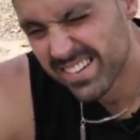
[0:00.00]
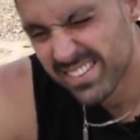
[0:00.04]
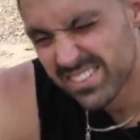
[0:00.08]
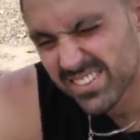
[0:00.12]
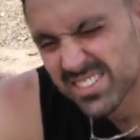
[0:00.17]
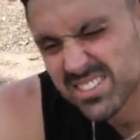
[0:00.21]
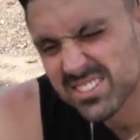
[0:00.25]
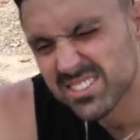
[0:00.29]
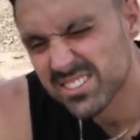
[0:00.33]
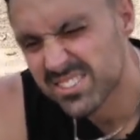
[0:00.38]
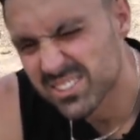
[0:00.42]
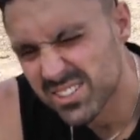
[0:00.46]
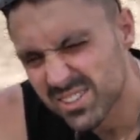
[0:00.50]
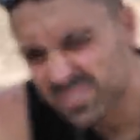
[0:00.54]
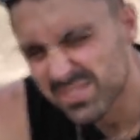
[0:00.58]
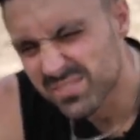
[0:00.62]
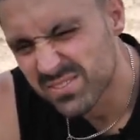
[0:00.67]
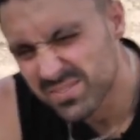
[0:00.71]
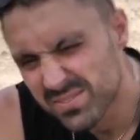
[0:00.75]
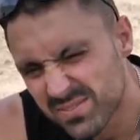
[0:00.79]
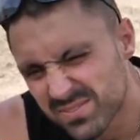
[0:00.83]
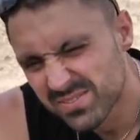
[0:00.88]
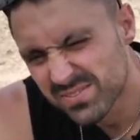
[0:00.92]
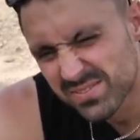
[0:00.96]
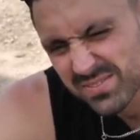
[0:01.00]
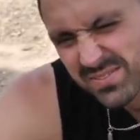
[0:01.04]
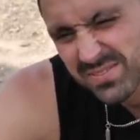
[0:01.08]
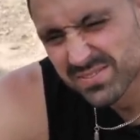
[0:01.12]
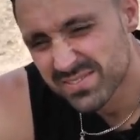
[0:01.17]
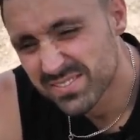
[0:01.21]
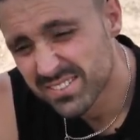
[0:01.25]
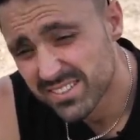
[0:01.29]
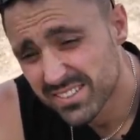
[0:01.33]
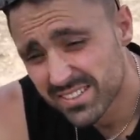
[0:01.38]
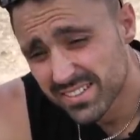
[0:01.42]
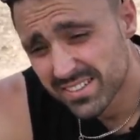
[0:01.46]
What's your job?
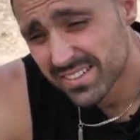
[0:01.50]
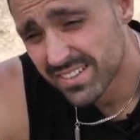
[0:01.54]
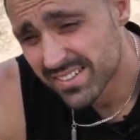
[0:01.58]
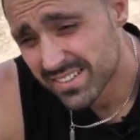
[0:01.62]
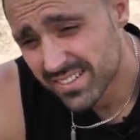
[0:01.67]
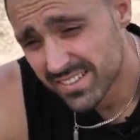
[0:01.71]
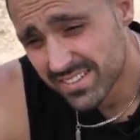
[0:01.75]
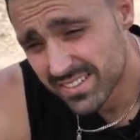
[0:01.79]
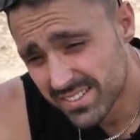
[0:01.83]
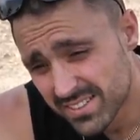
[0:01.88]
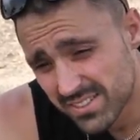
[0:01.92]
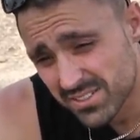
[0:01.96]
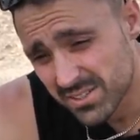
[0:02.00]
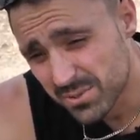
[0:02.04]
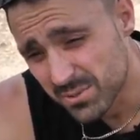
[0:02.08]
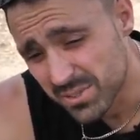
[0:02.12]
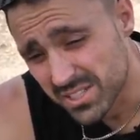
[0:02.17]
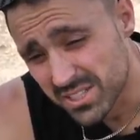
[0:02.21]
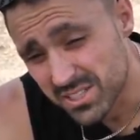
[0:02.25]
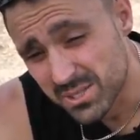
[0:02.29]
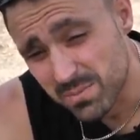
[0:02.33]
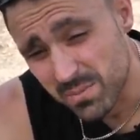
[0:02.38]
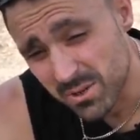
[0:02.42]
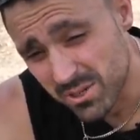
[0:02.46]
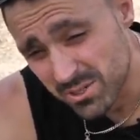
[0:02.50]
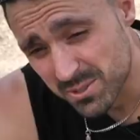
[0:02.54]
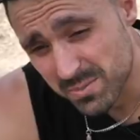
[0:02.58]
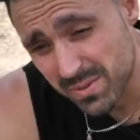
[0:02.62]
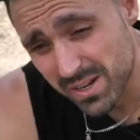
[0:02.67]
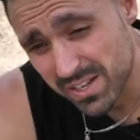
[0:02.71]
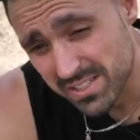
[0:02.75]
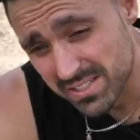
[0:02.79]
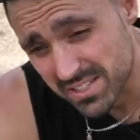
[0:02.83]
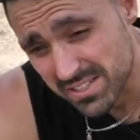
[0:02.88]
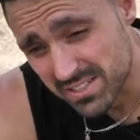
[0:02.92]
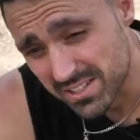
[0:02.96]
To expose
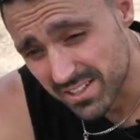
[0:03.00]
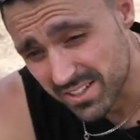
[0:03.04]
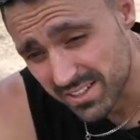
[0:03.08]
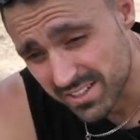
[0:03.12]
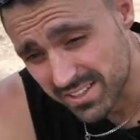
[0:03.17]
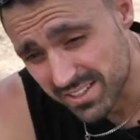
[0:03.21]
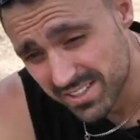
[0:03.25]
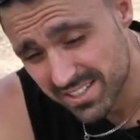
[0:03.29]
places like